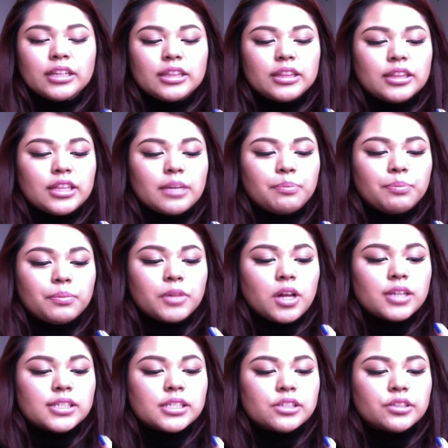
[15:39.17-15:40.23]
lip
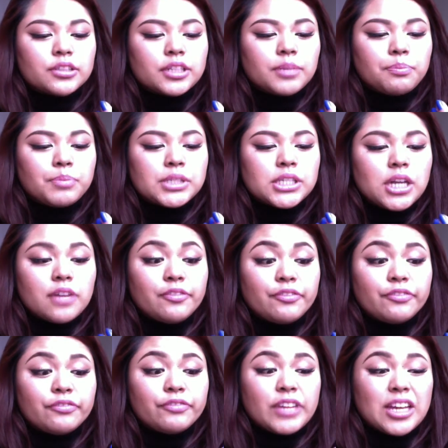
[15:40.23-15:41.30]
glosses or lip stuff,
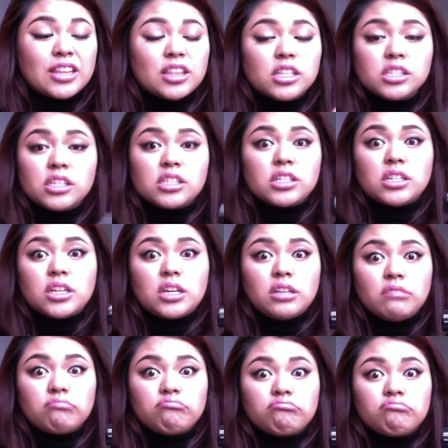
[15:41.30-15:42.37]
and this isn't it
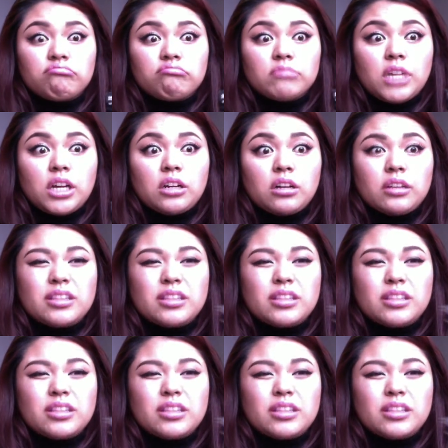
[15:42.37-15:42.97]
at all.